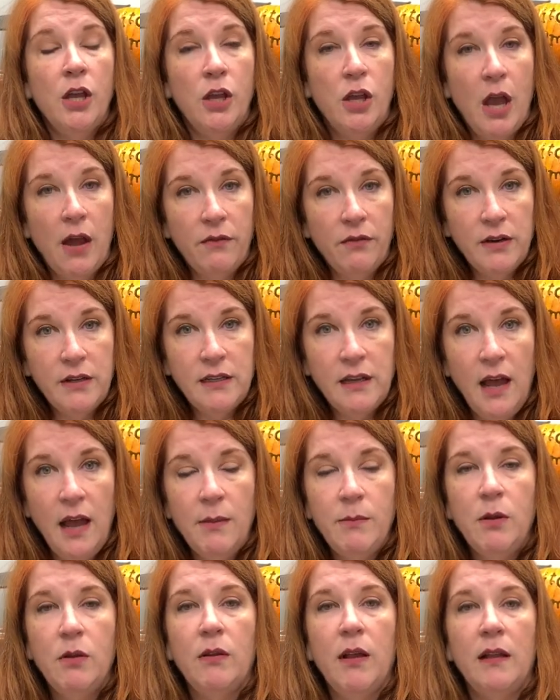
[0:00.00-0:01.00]
Every
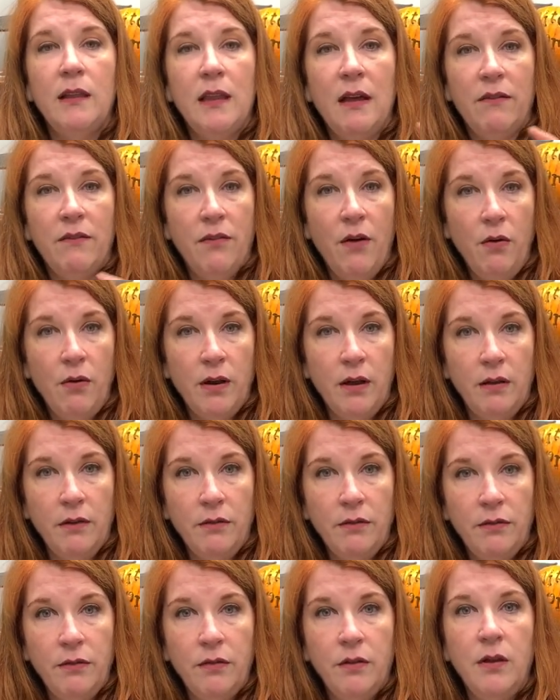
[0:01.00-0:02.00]
time you light that votive